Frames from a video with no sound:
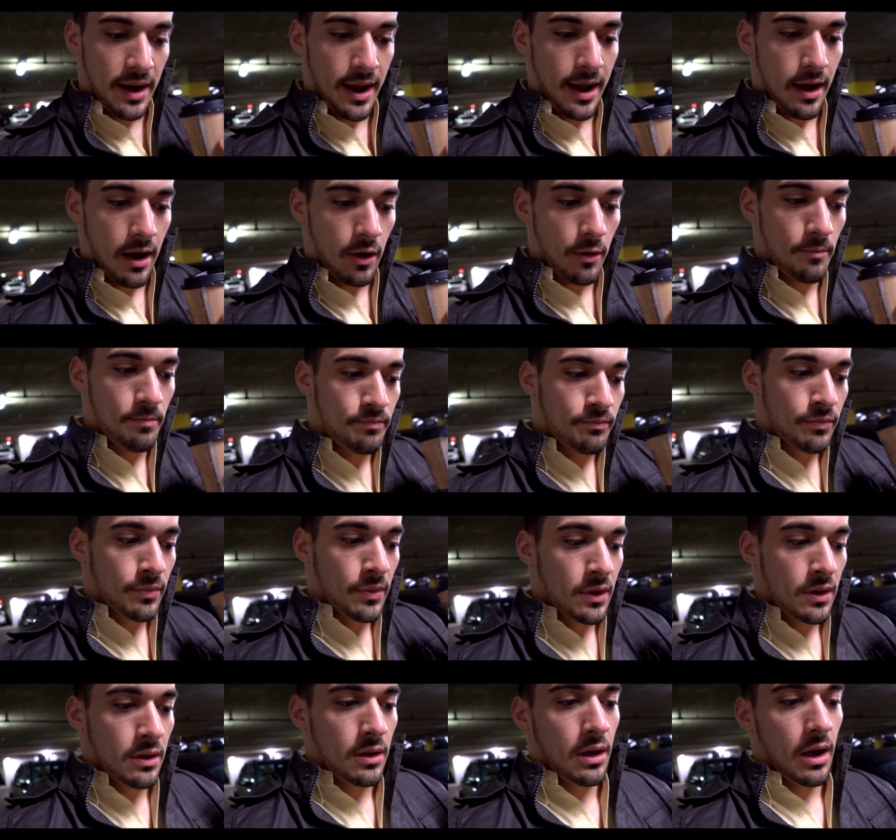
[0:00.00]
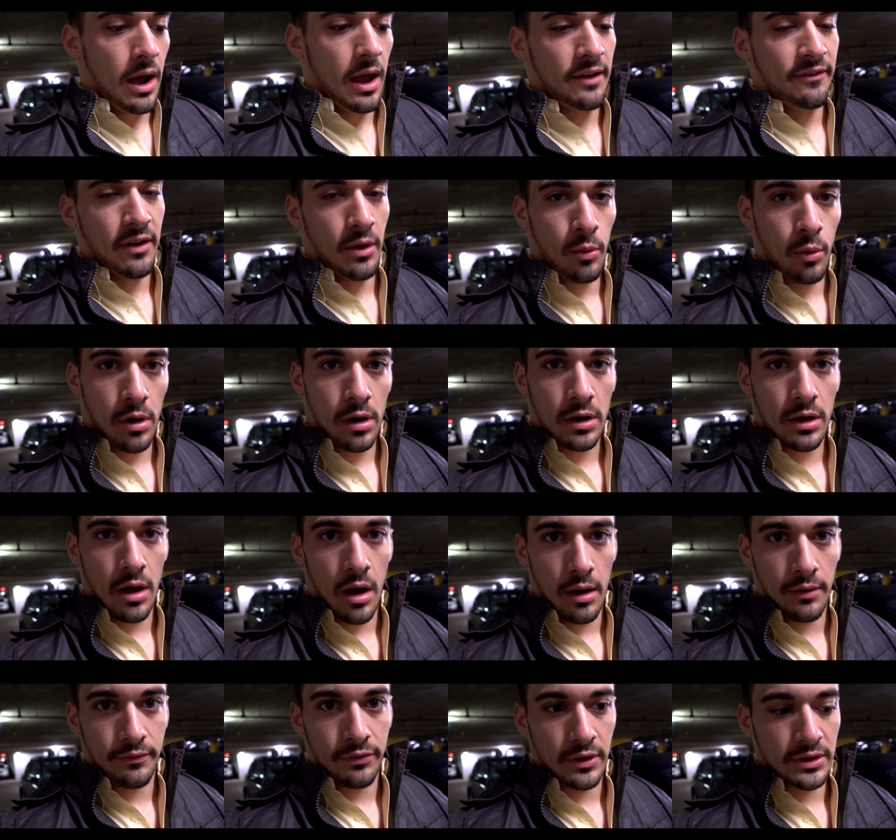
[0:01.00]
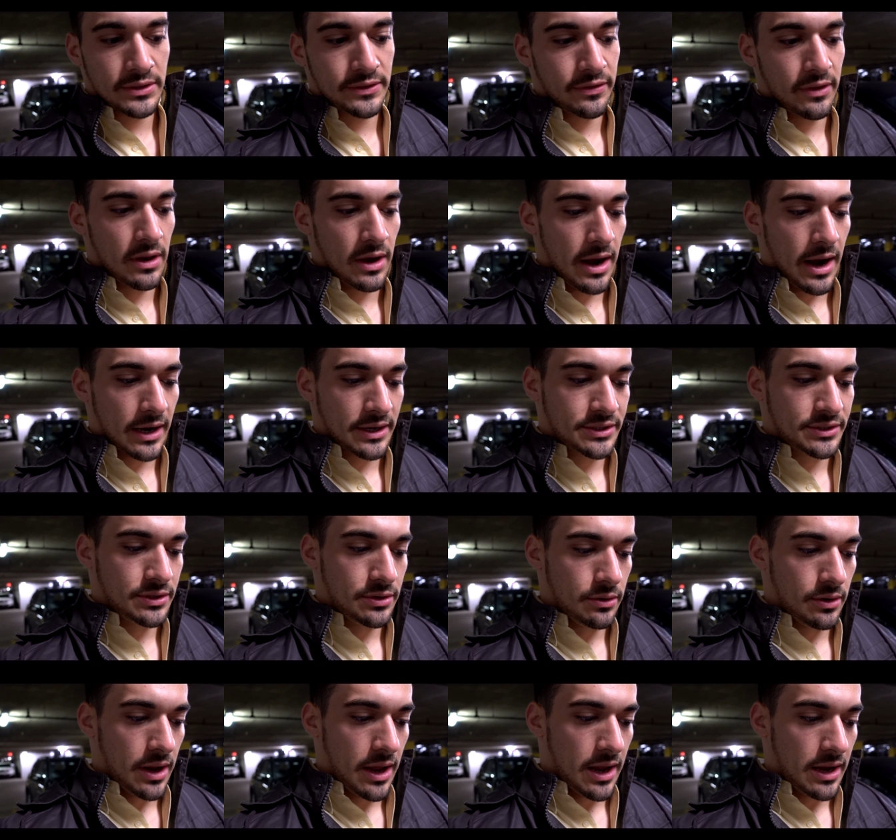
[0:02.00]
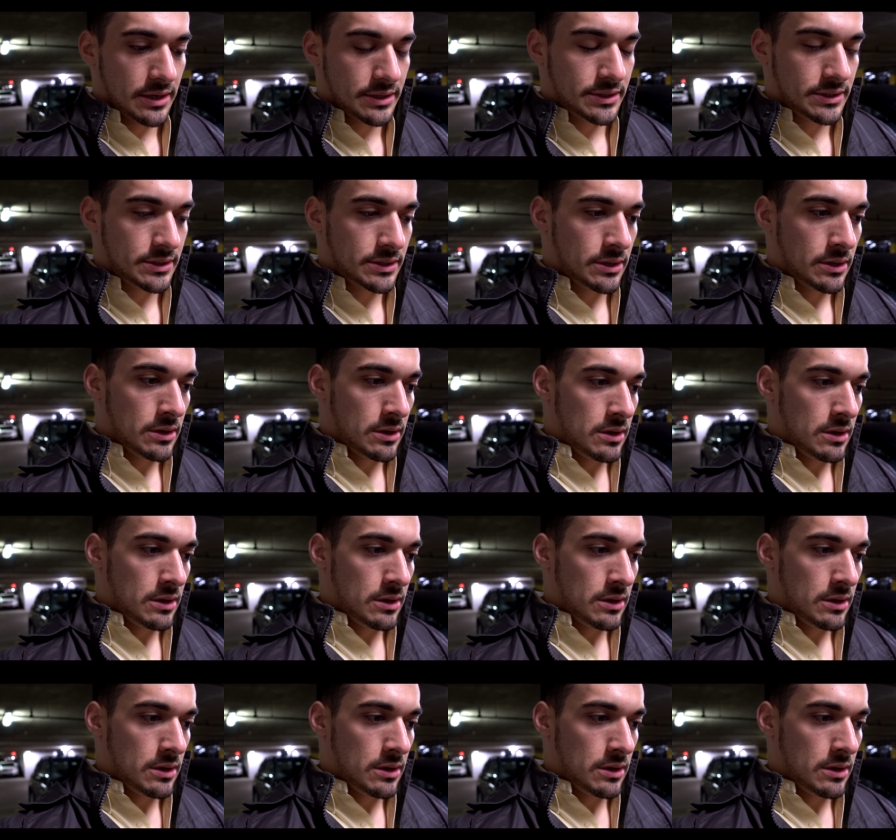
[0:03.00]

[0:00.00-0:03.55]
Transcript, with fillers: Now, I have a work conference for the next two days.